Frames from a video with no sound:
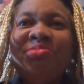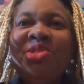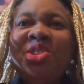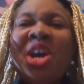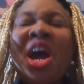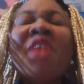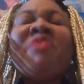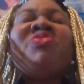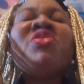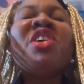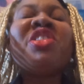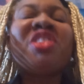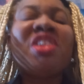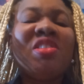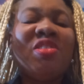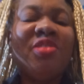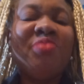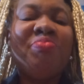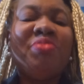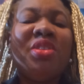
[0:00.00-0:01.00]
You have
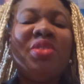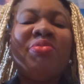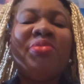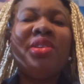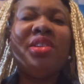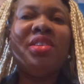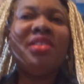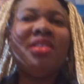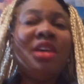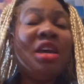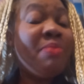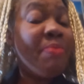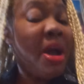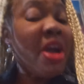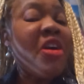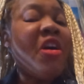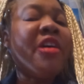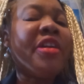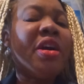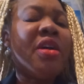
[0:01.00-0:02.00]
nothing on me, really. In
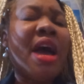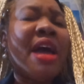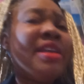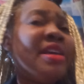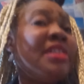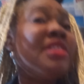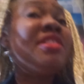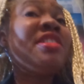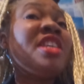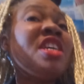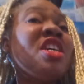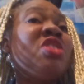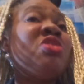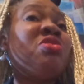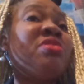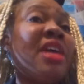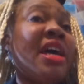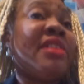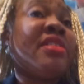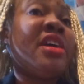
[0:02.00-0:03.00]
my heart, I didn't say it
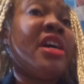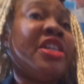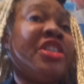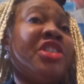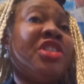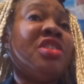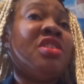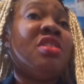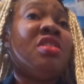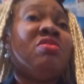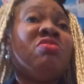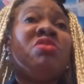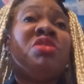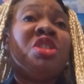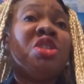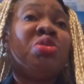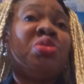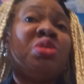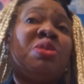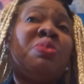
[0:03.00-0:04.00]
to that cashier. No
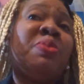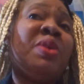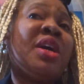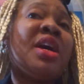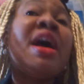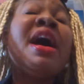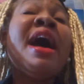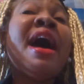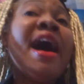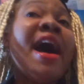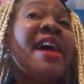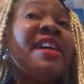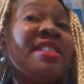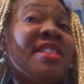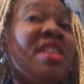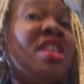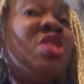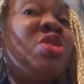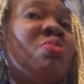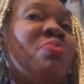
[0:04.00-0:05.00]
disrespect. I
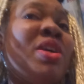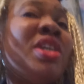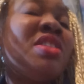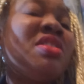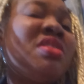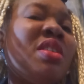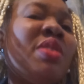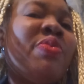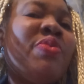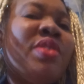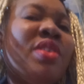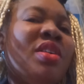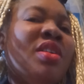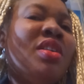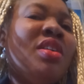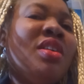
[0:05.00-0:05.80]
said it to myself.